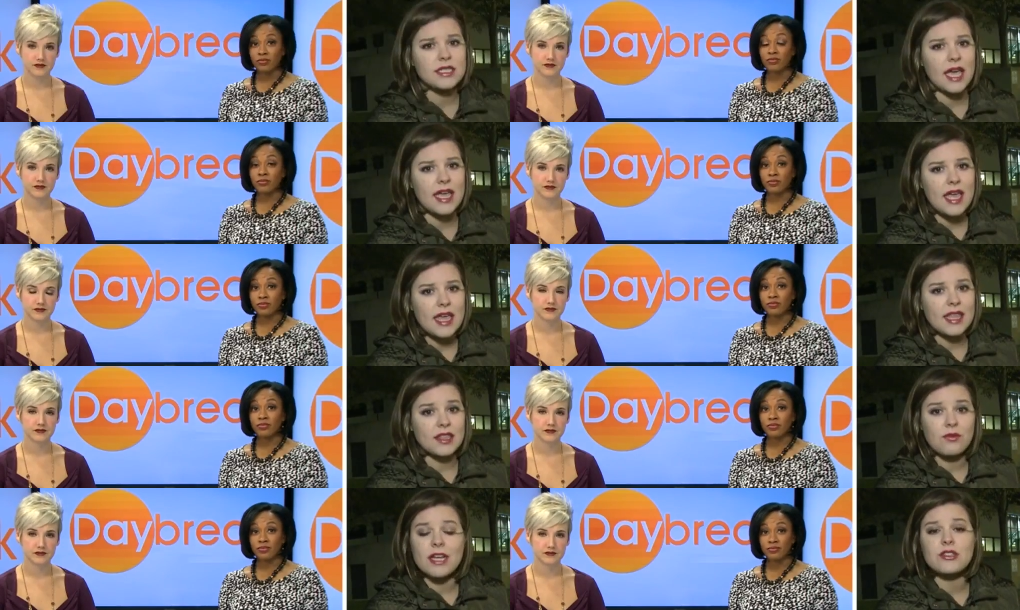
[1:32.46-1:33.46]
Speaker 1: say
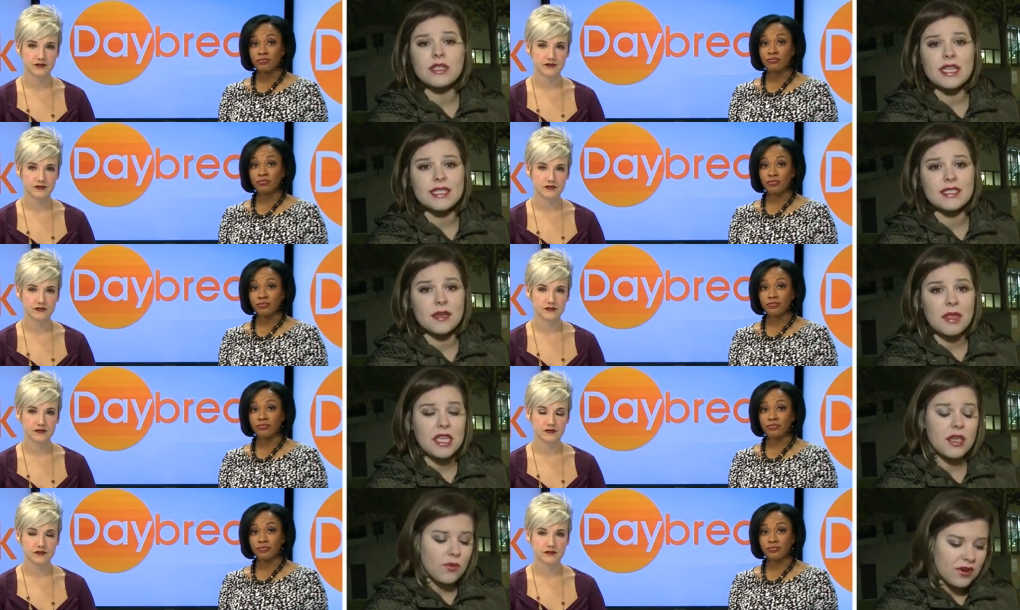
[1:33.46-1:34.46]
that the restaurant tax is
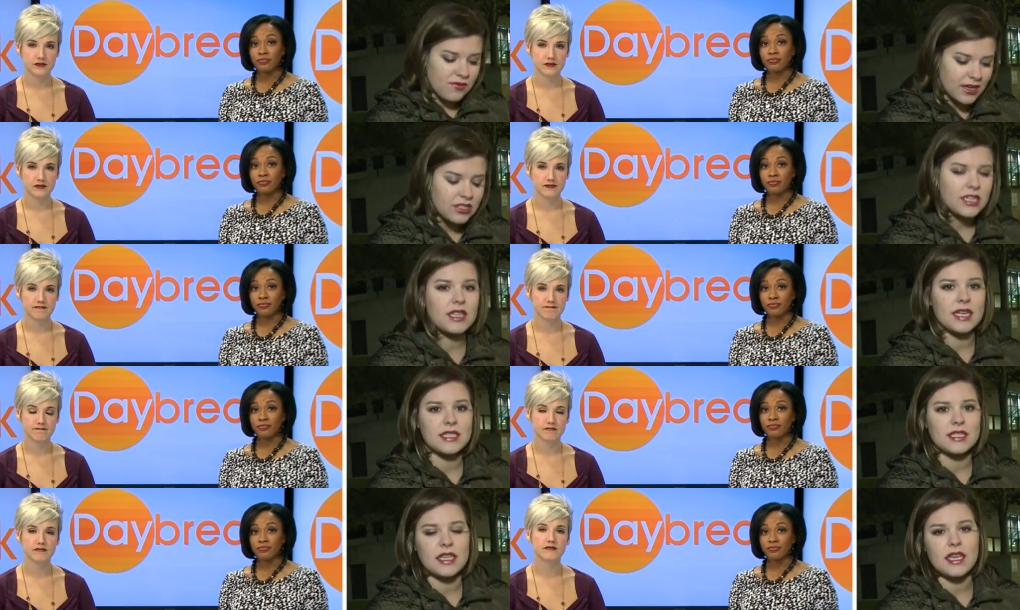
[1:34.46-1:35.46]
something he would eventually
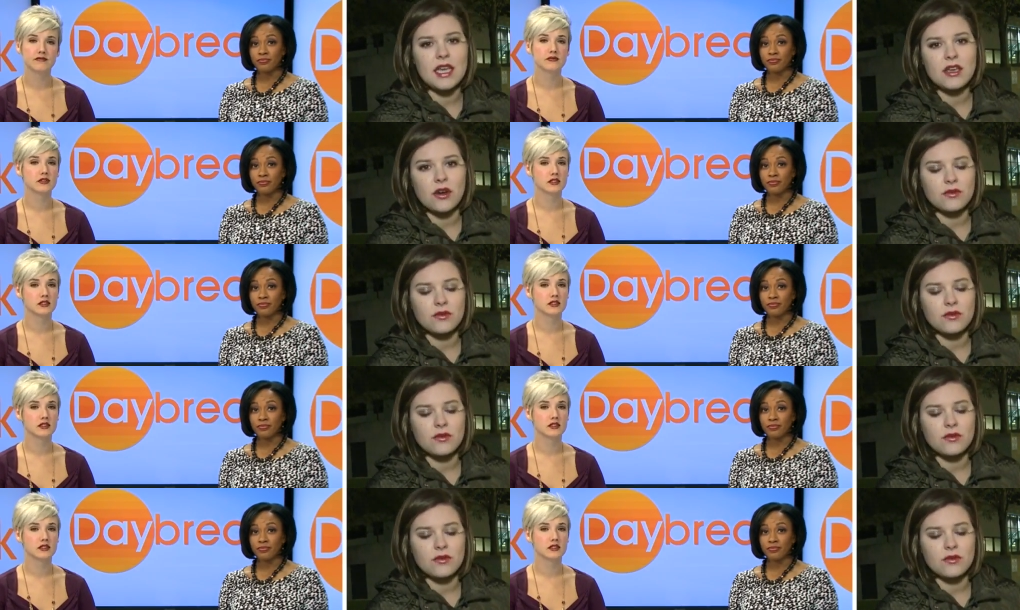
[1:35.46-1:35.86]
like to see go